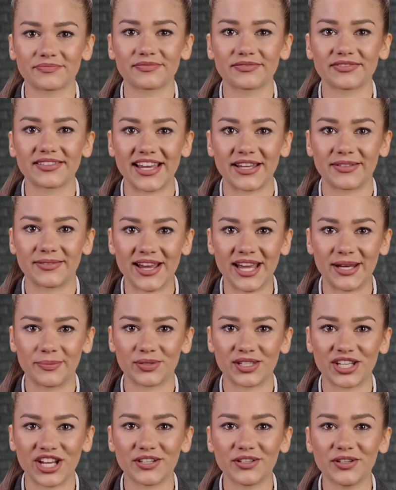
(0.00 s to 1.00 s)
Income
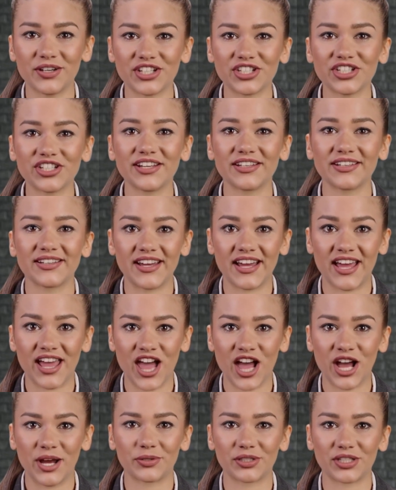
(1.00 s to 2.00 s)
generation.
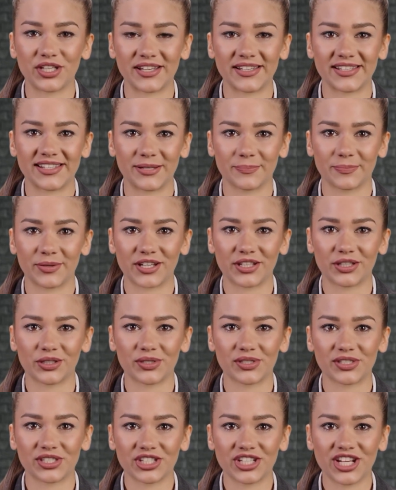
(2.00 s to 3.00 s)
Options can be
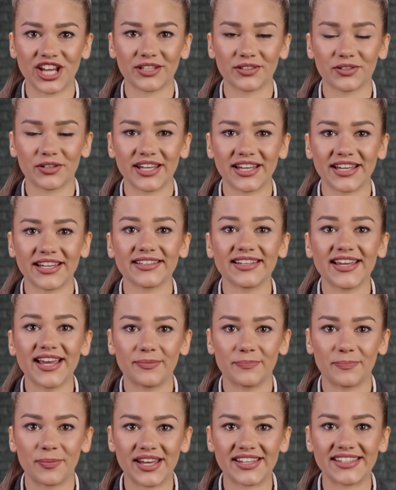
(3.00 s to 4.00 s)
used to generate
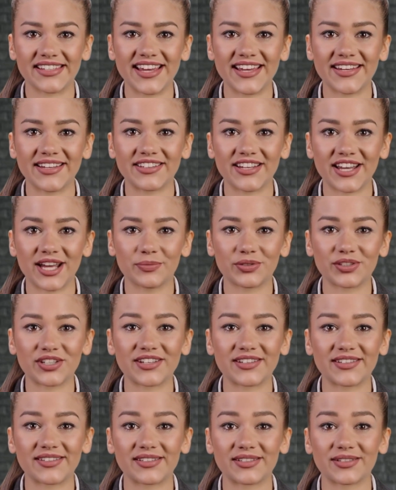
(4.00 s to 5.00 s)
income by selling
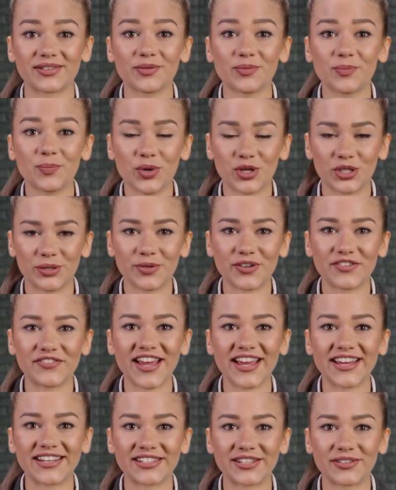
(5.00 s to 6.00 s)
options, which
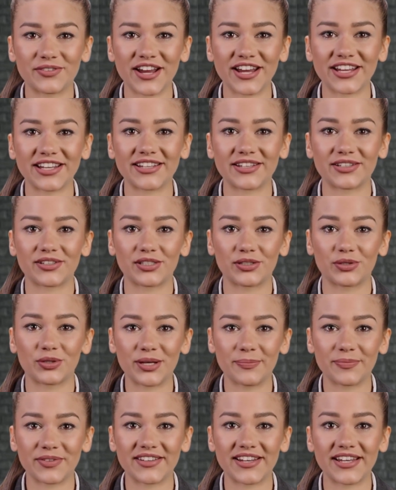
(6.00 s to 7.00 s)
provides a regular
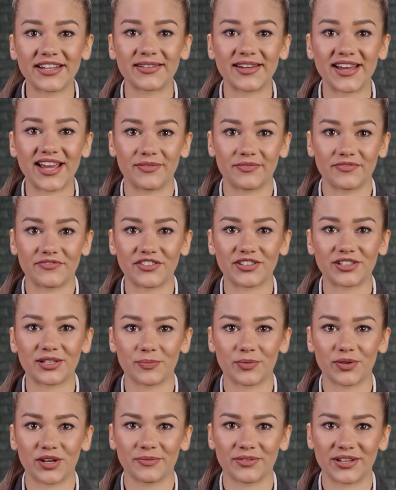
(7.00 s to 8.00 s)
stream of income from the
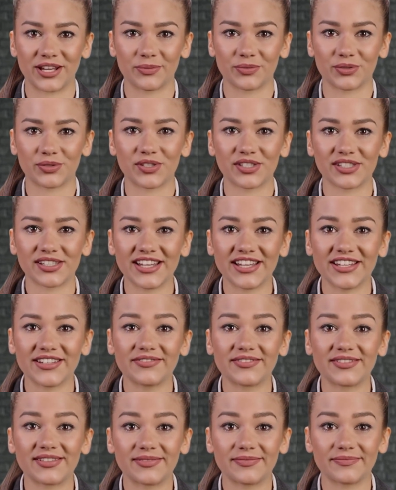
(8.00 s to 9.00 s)
premiums received.